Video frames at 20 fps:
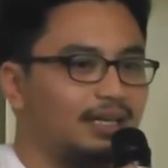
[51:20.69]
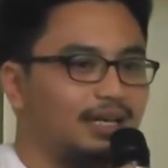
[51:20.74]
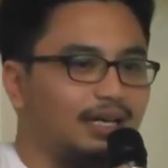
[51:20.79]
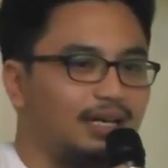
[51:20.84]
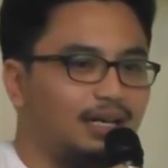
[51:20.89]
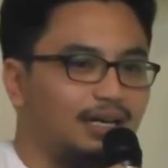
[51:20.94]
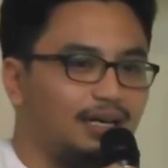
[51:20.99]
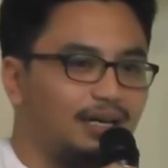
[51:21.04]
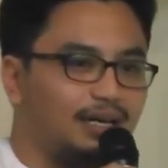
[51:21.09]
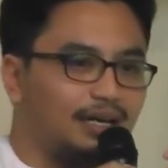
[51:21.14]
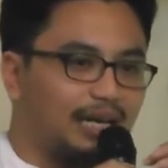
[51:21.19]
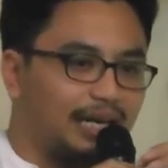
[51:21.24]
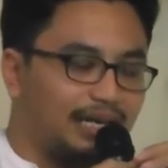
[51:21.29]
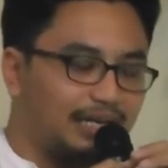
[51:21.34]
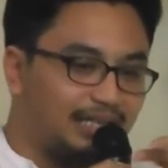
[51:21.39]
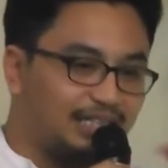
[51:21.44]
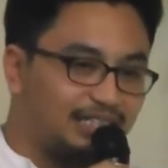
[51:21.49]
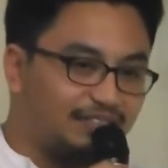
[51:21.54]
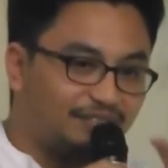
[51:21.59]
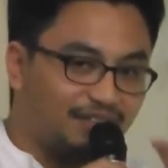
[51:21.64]

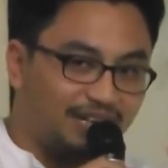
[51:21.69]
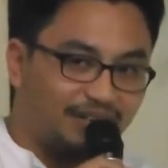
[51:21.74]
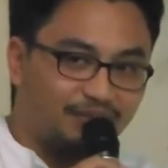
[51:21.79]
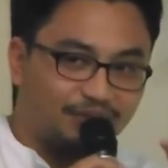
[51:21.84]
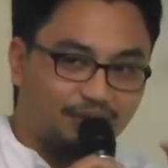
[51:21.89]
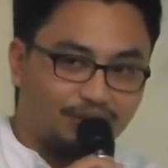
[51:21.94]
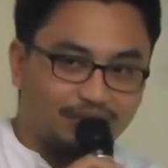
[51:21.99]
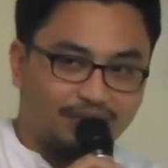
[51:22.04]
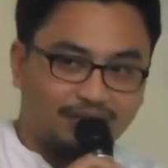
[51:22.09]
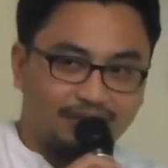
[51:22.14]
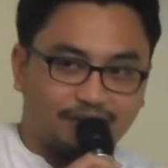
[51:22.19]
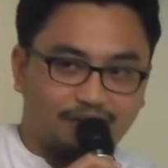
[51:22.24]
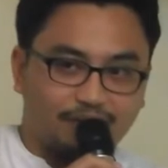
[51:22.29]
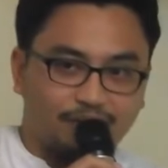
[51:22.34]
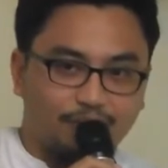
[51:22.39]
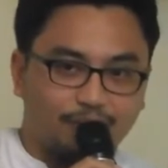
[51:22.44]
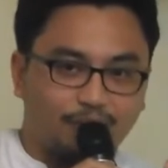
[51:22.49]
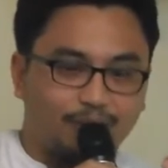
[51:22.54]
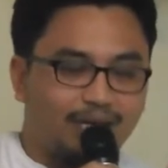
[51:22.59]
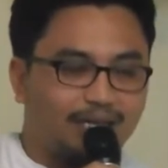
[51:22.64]
And these 5
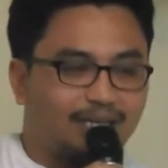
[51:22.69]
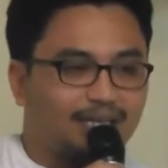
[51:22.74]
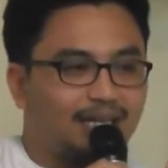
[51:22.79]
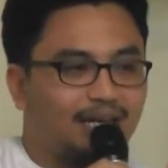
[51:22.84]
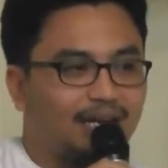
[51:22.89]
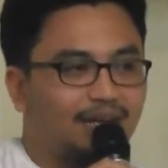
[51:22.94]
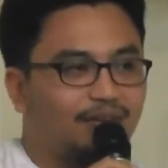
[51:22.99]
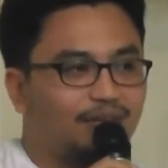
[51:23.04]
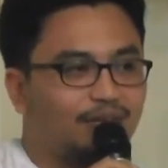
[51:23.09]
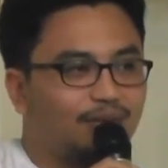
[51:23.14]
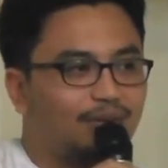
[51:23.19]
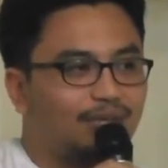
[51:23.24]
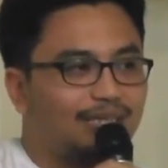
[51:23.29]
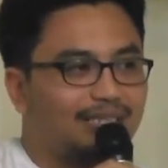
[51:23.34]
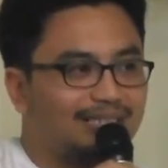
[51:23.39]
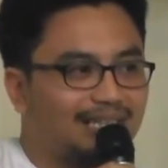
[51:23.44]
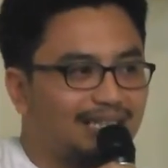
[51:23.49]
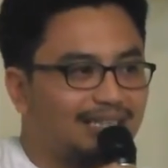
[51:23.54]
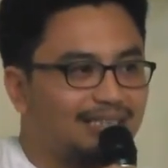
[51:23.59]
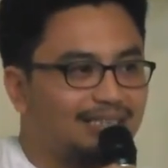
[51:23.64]
scholars, why they are so
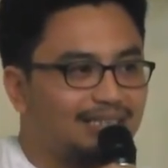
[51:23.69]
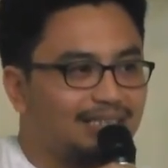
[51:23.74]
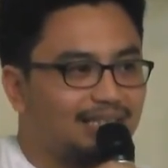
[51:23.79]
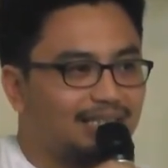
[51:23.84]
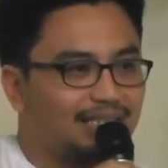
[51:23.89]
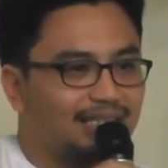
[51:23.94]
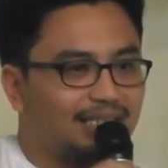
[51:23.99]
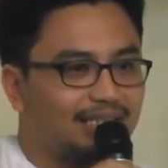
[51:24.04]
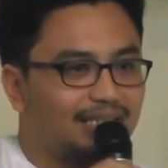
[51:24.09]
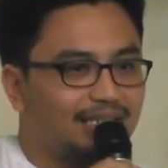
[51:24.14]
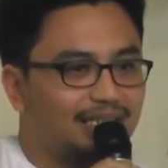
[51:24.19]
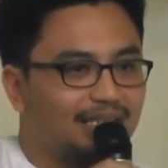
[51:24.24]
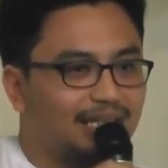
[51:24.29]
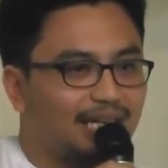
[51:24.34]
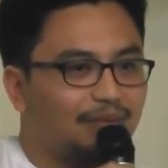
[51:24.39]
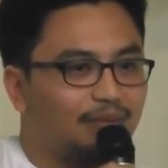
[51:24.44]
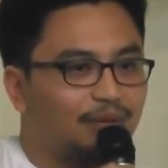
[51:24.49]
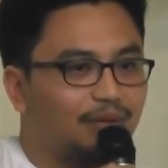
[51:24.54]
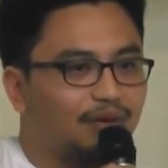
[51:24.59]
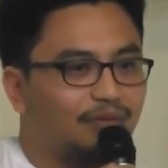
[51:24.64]
essential in the
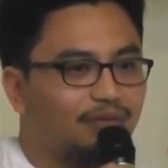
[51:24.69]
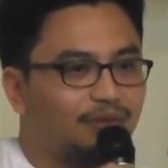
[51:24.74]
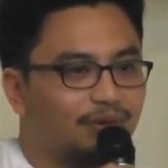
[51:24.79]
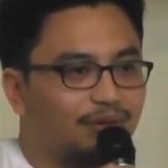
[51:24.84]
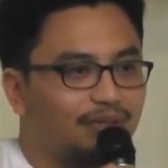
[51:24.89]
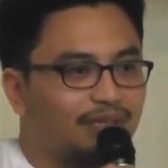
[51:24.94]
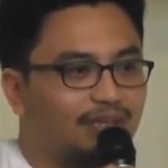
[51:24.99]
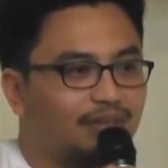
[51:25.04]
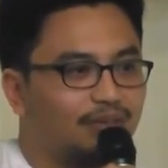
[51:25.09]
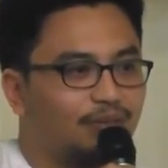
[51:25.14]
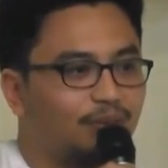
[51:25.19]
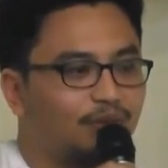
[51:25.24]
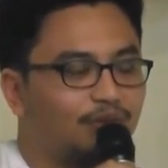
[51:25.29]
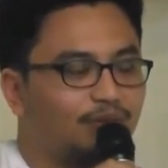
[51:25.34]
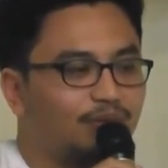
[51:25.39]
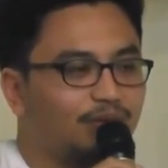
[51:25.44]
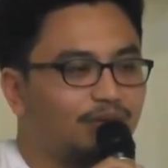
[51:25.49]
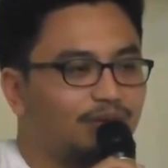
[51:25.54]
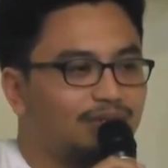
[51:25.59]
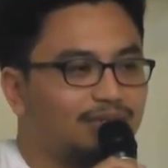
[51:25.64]
network of scholars, was
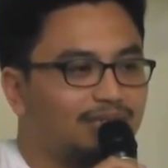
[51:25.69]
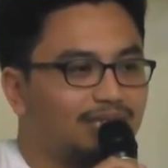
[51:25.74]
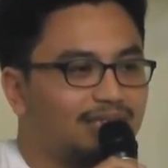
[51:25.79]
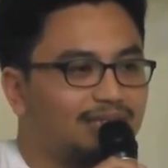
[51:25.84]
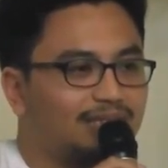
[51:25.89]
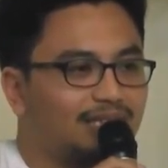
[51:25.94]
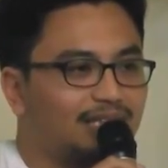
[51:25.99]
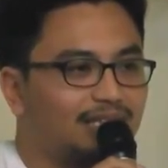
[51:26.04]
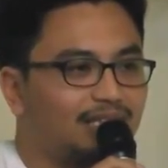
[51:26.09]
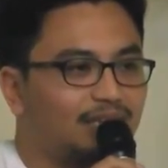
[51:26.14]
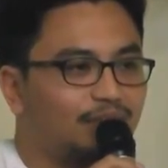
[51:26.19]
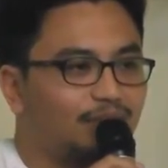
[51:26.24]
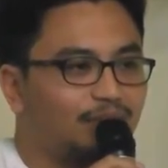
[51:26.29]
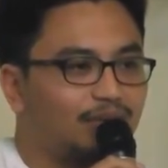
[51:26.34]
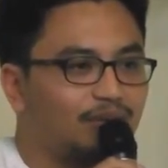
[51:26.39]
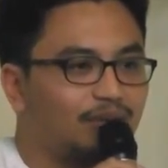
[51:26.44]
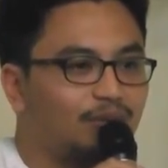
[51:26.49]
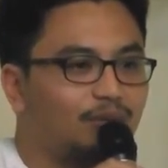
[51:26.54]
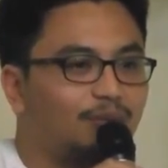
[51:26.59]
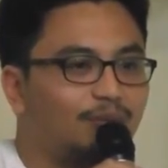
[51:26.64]
because they studied
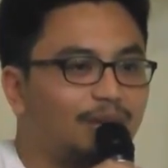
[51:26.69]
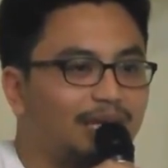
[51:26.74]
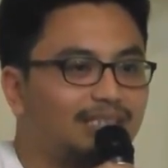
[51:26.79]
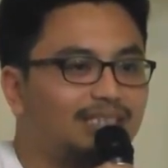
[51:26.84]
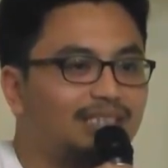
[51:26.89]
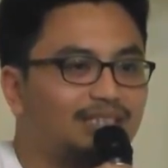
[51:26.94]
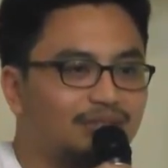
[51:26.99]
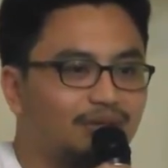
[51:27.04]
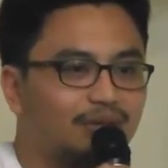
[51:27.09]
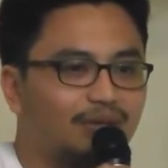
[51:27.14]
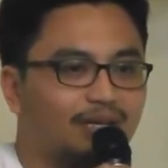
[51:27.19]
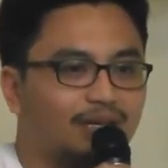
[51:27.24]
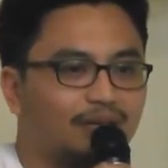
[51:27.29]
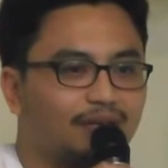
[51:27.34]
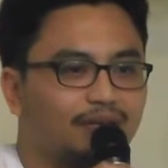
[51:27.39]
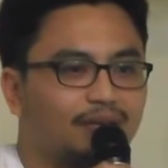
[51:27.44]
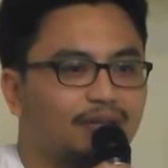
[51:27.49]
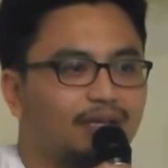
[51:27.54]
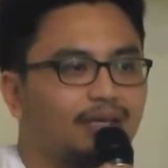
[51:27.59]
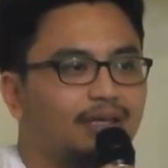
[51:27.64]
with 2 major
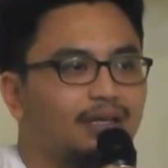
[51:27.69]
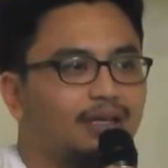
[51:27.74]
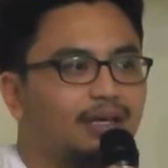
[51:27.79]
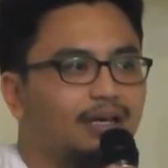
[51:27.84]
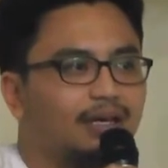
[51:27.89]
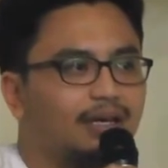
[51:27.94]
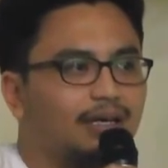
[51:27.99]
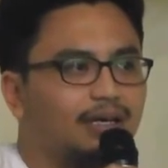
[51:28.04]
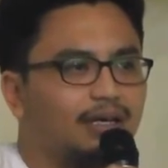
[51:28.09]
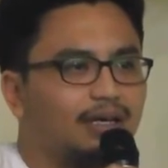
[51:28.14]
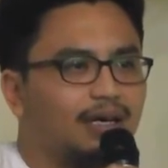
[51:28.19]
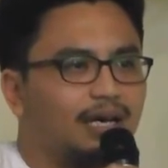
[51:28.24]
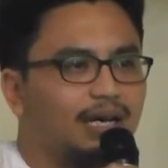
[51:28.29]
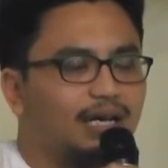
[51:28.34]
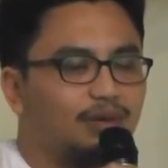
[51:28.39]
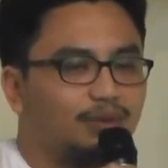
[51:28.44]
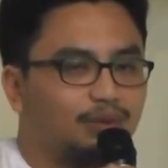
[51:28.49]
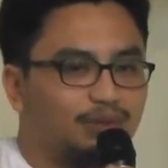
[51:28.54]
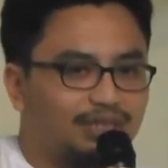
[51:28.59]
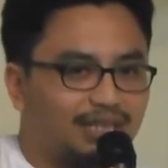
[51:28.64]
scholars,
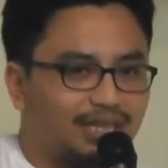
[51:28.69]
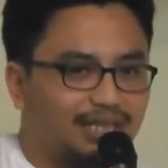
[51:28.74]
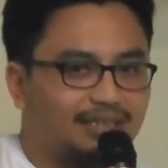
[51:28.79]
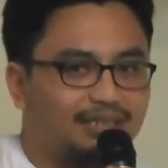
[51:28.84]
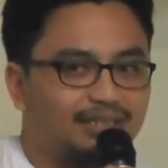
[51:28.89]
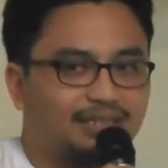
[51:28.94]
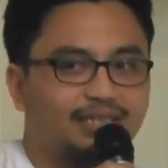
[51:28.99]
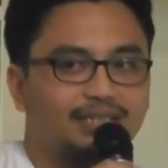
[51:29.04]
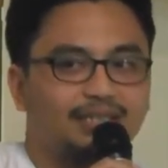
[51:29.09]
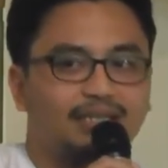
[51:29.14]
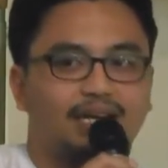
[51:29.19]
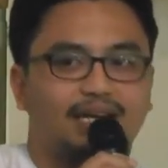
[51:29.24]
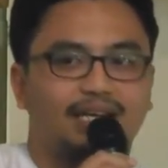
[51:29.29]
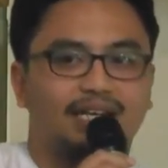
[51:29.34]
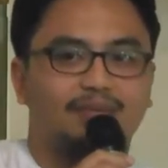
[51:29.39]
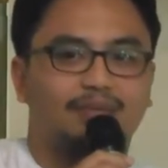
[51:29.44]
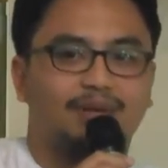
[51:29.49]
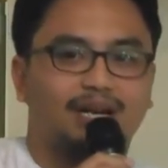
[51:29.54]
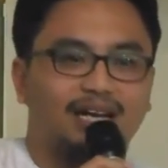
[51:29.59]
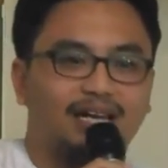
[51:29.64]
Al-Kushashi and
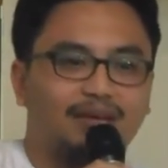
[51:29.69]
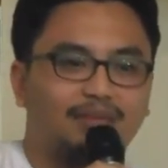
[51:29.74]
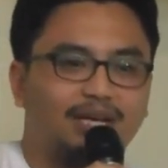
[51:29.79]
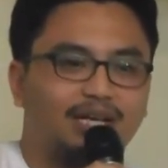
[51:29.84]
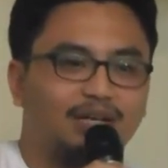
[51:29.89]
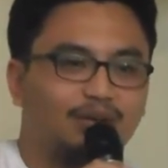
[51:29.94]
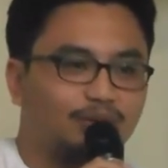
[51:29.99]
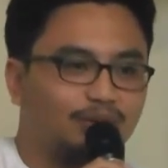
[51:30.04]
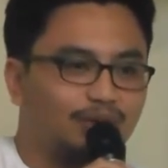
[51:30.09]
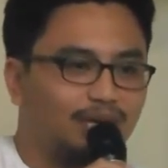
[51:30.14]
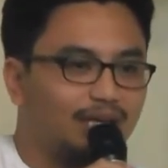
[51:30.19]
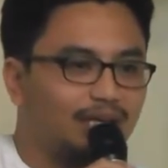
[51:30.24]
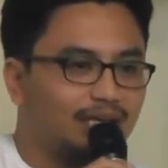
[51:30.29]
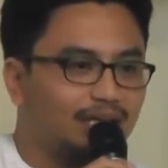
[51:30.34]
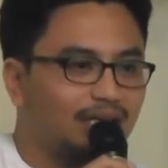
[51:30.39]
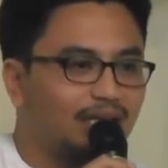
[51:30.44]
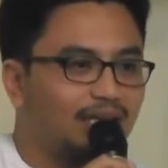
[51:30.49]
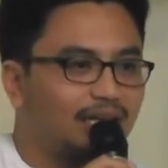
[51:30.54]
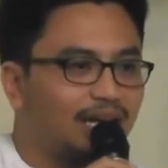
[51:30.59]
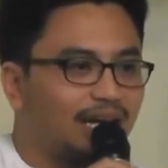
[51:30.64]
Ibrahim
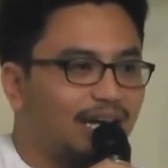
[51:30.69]
Al-Qurani.